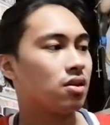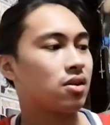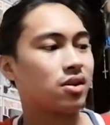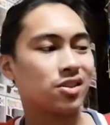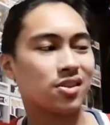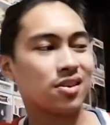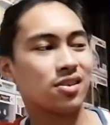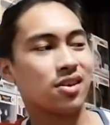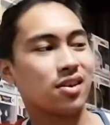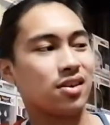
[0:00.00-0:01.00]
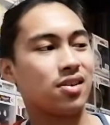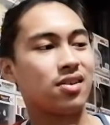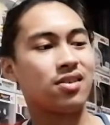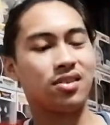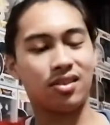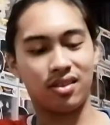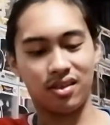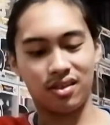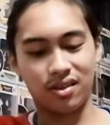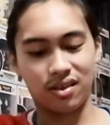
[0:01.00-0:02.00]
restocks are
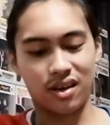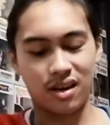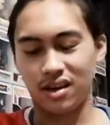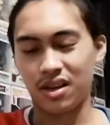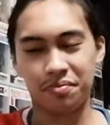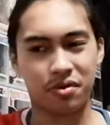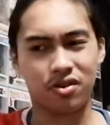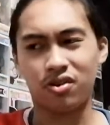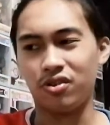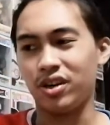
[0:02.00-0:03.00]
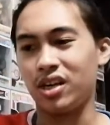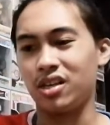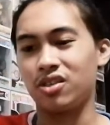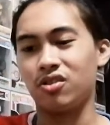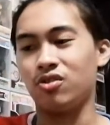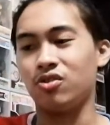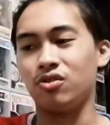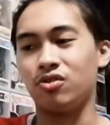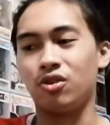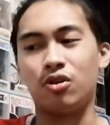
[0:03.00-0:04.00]
just gonna keep on going,
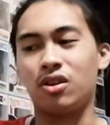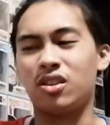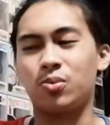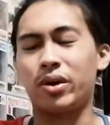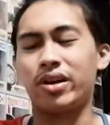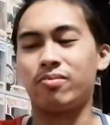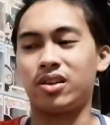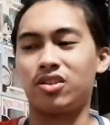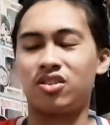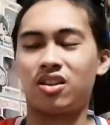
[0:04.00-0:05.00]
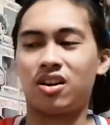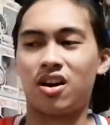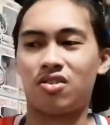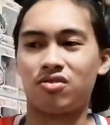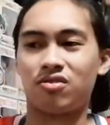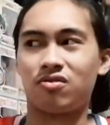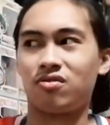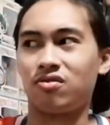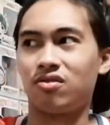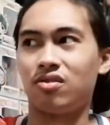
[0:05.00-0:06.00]
so don't expect much on the Naruto.
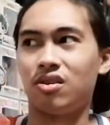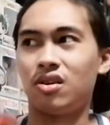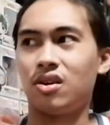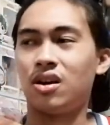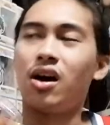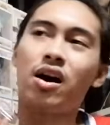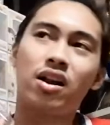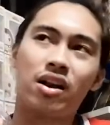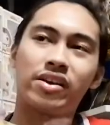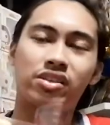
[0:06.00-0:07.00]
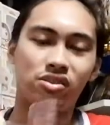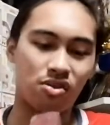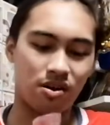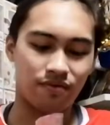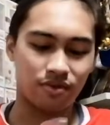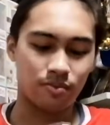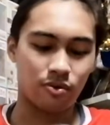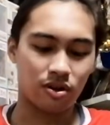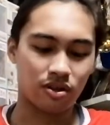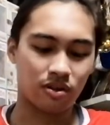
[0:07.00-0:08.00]
Unless you have the
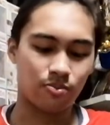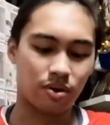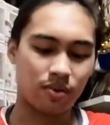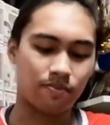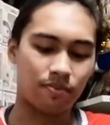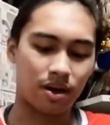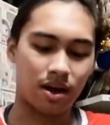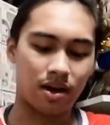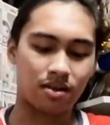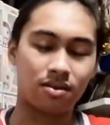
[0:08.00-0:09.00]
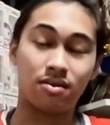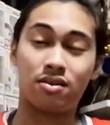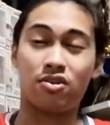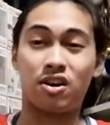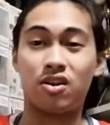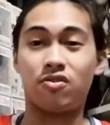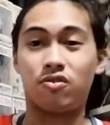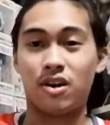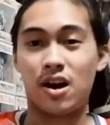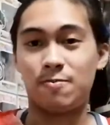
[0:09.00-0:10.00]
bolted pop like
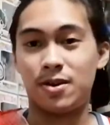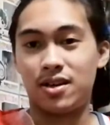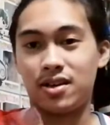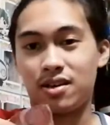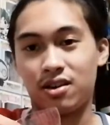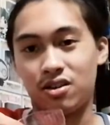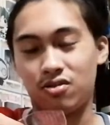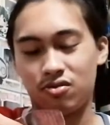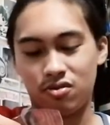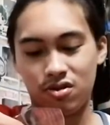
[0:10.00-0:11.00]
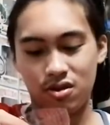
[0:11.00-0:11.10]
Kurama, Glow.